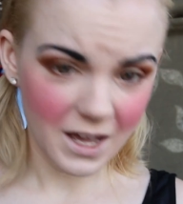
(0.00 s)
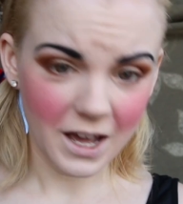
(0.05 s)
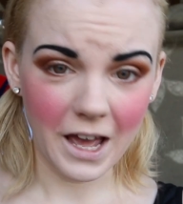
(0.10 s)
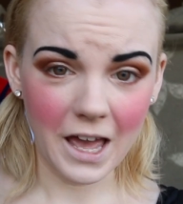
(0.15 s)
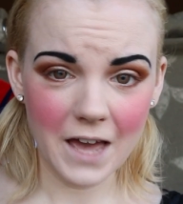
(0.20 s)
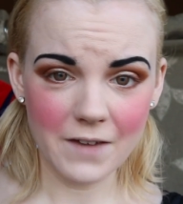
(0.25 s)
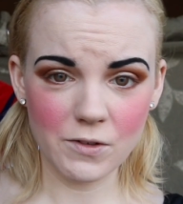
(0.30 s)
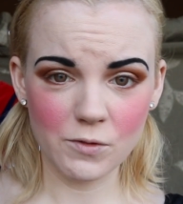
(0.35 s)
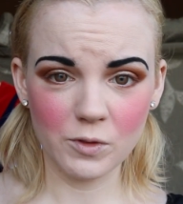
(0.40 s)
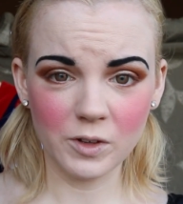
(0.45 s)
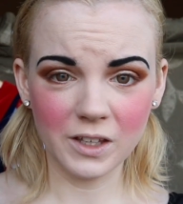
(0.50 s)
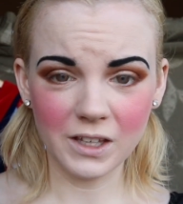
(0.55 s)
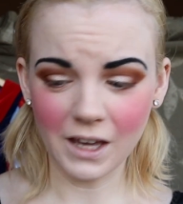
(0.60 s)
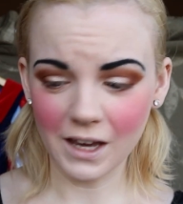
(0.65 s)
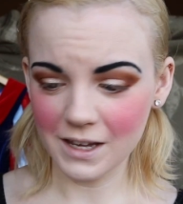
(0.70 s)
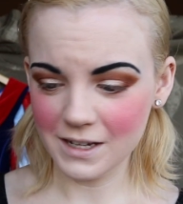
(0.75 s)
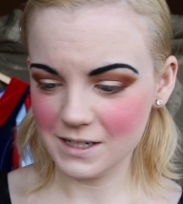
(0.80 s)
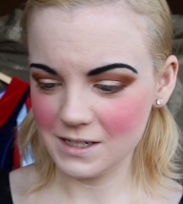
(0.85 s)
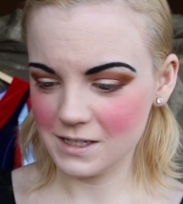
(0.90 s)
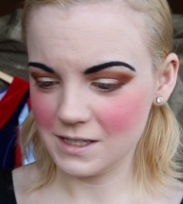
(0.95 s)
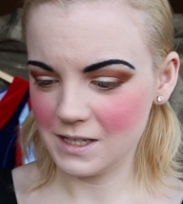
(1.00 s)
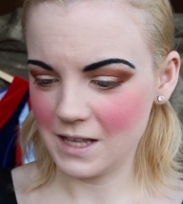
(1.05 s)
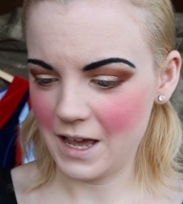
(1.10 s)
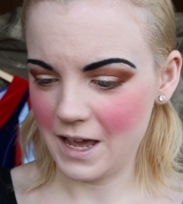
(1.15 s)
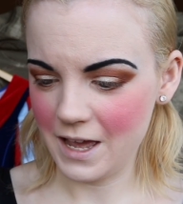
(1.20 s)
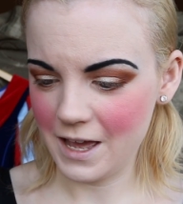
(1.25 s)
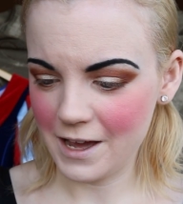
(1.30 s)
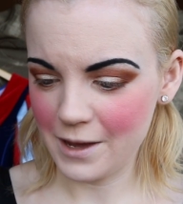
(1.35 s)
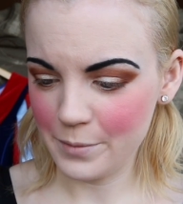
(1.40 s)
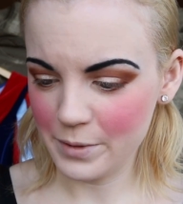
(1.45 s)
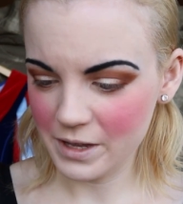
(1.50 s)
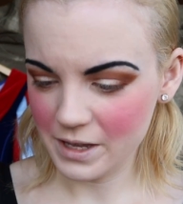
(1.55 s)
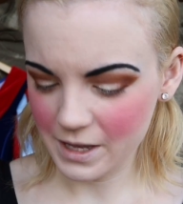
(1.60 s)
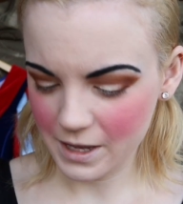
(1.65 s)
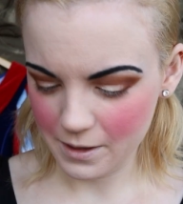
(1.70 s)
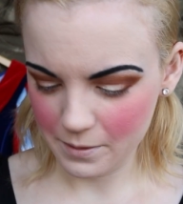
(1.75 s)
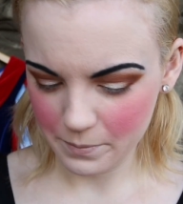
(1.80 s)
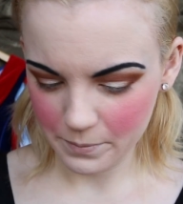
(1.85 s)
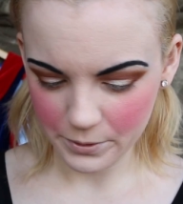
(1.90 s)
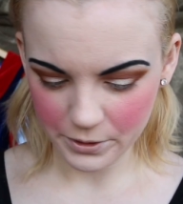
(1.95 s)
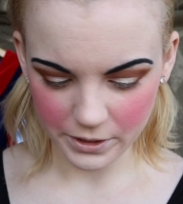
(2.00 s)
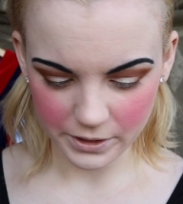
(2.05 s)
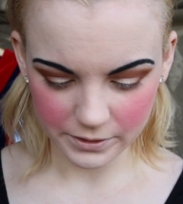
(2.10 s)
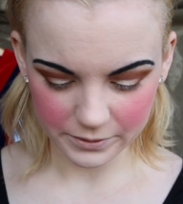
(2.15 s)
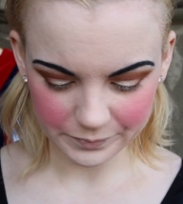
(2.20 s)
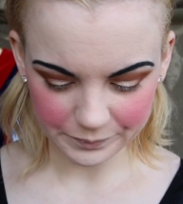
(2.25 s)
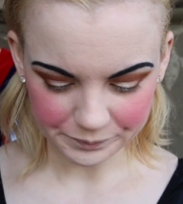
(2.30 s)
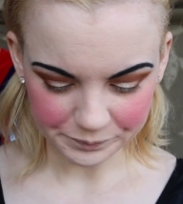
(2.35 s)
I haven't really gotten into that habit yet, but